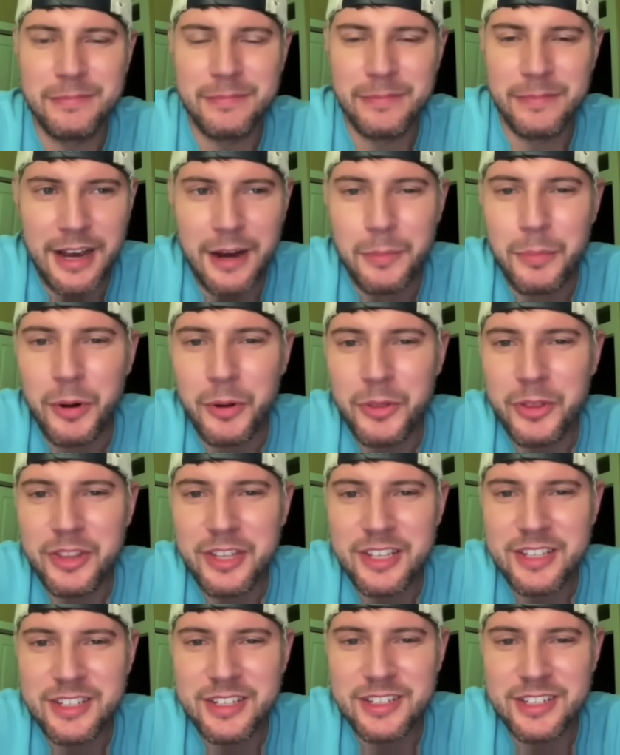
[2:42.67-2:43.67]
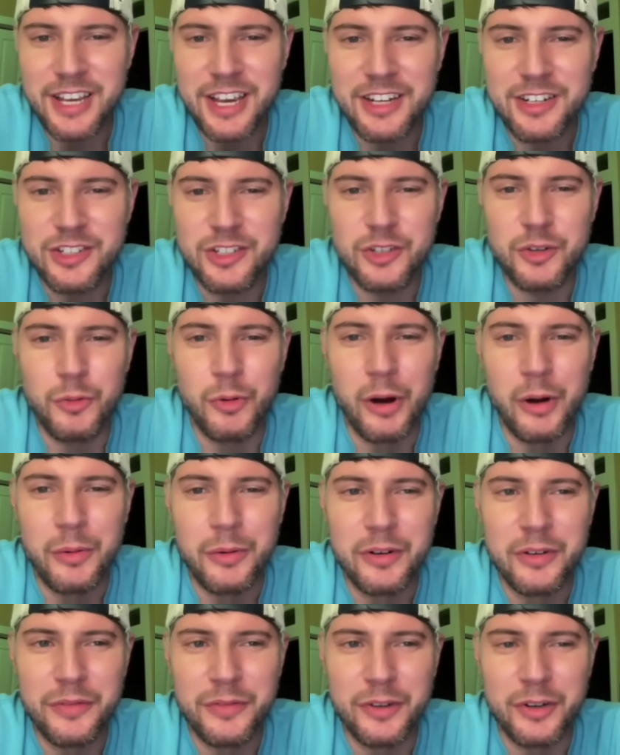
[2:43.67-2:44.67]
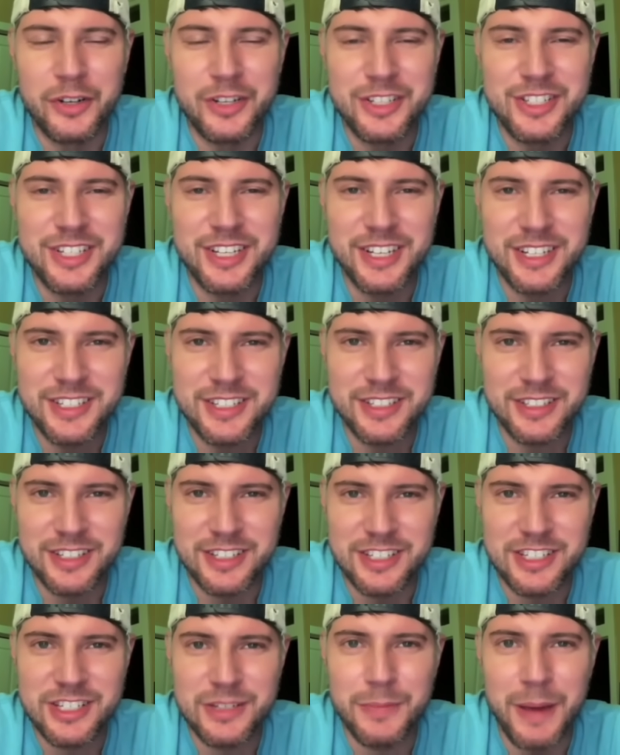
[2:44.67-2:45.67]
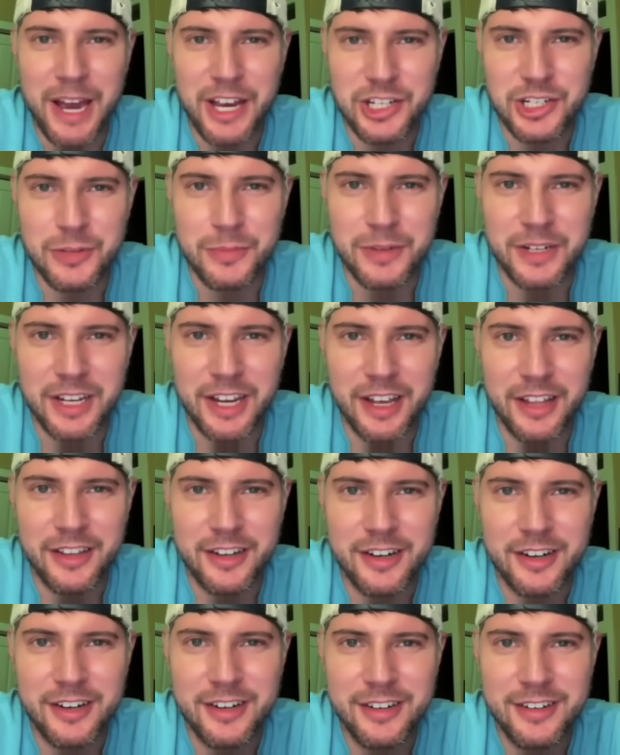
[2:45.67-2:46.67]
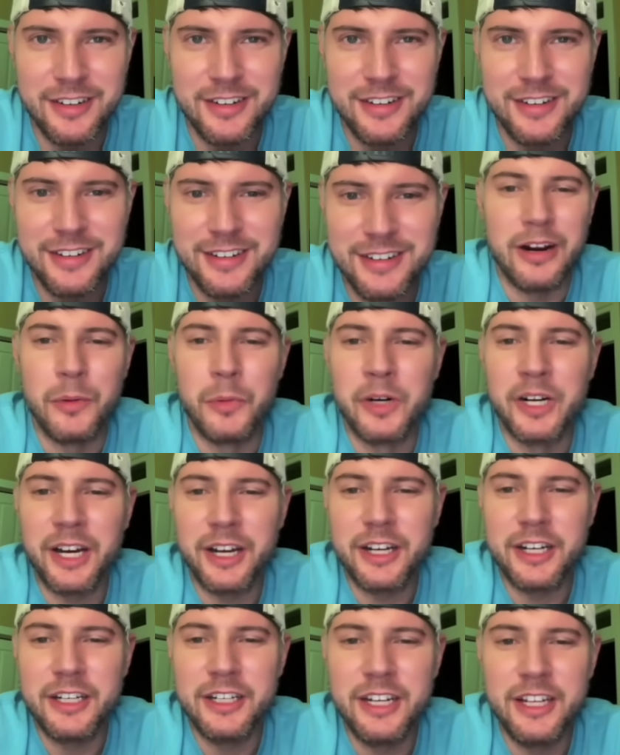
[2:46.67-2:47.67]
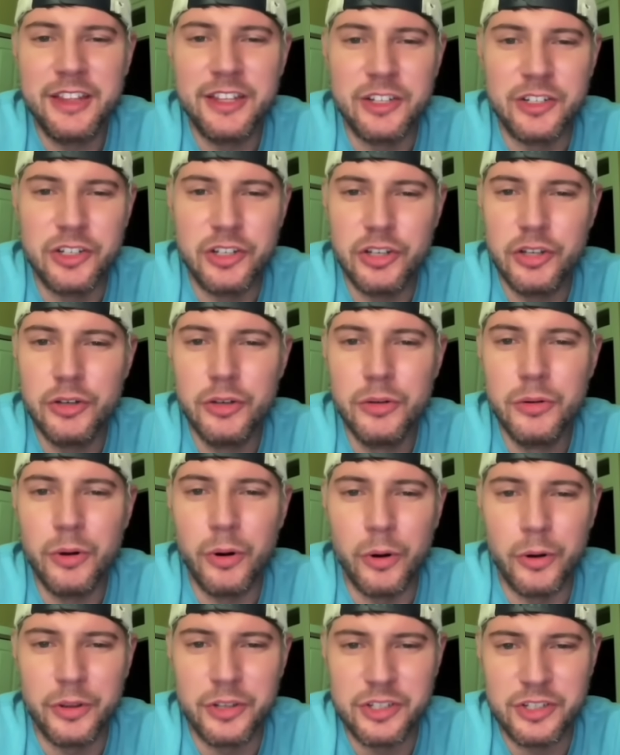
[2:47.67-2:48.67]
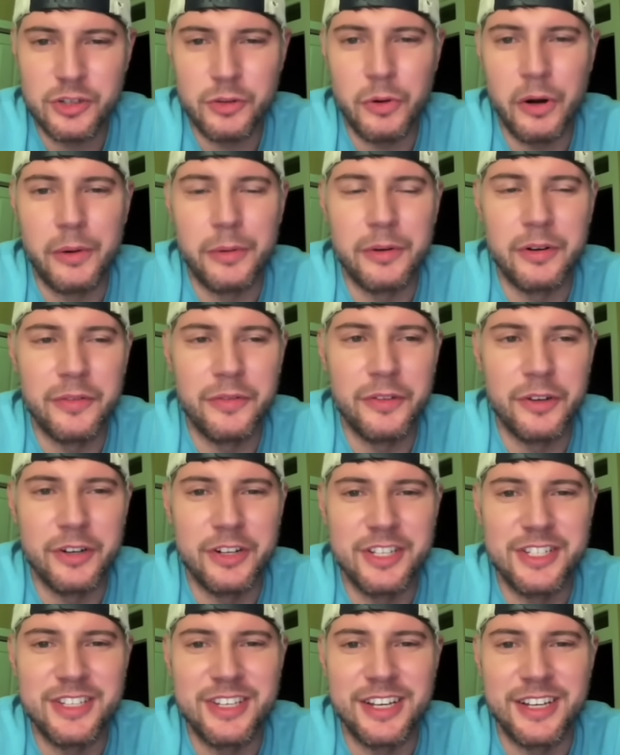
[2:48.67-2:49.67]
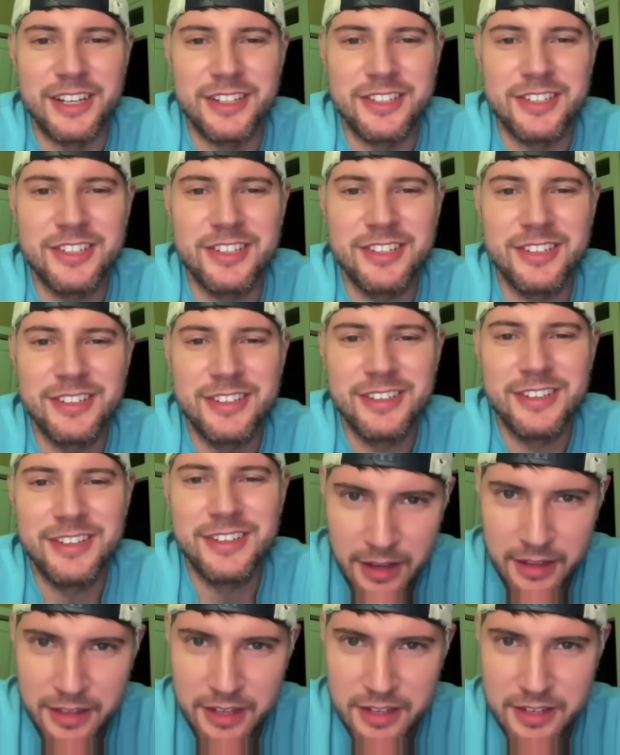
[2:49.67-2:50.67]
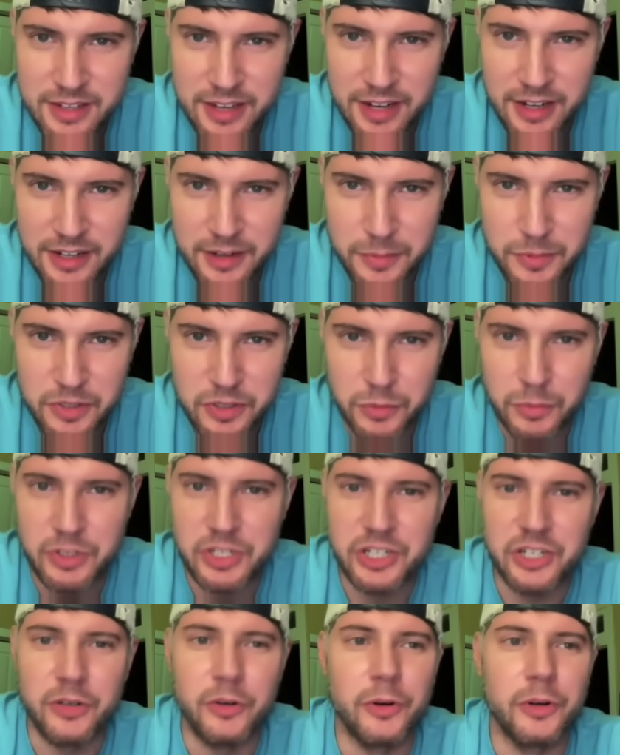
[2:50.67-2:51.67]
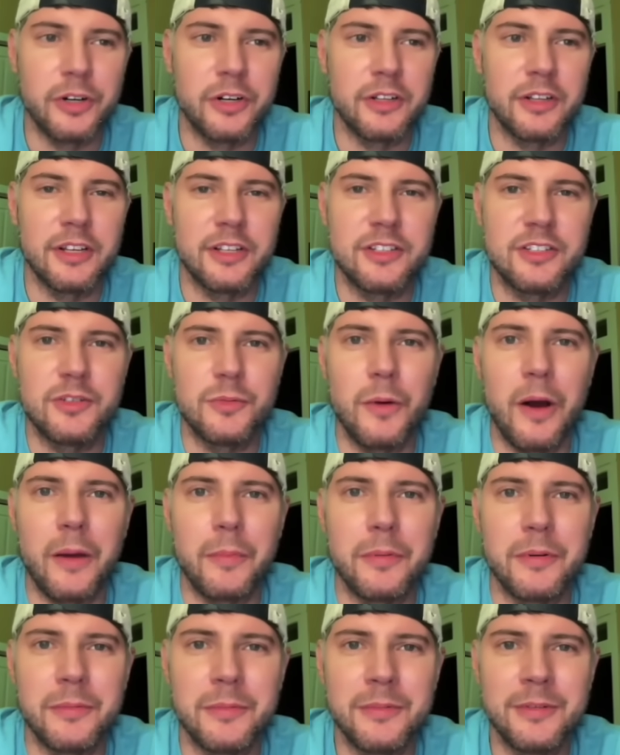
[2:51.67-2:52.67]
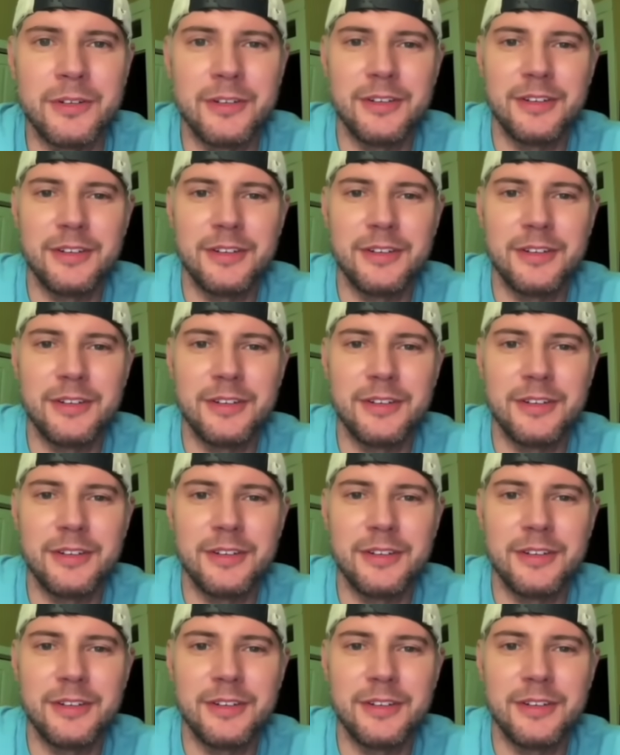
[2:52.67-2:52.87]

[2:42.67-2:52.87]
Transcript: Now both of these contain a square root of 36. Let's smash them together. And we're not going to need the 2 or the square root of 36. And these ended up switching order. Let's swap them.